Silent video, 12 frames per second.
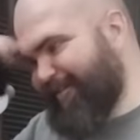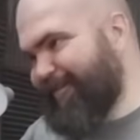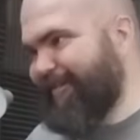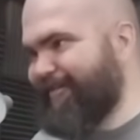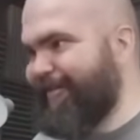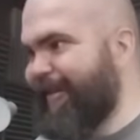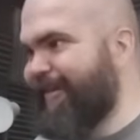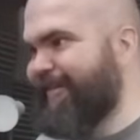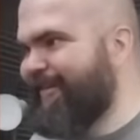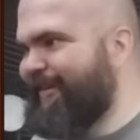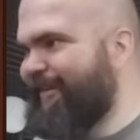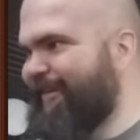Okay, so that's
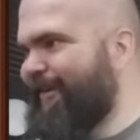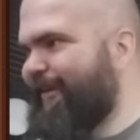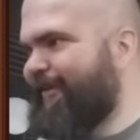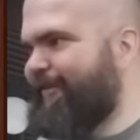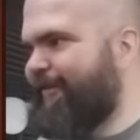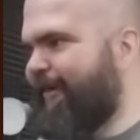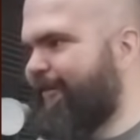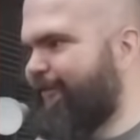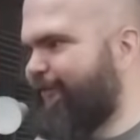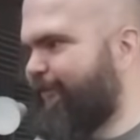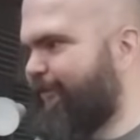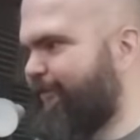not going
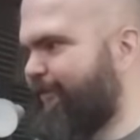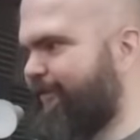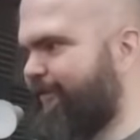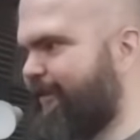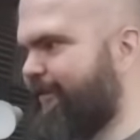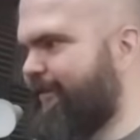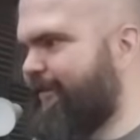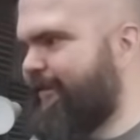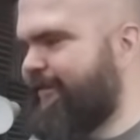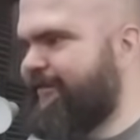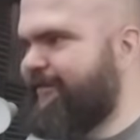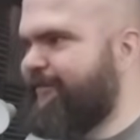to work well. And then the
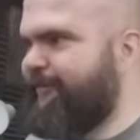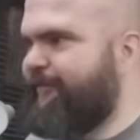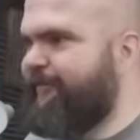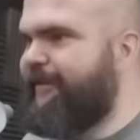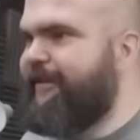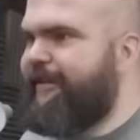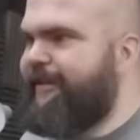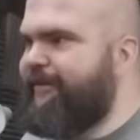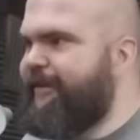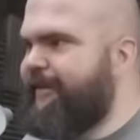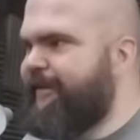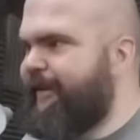cheese spoiled. You
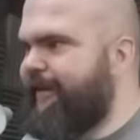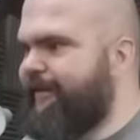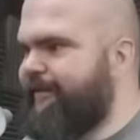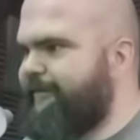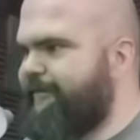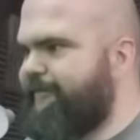get the idea.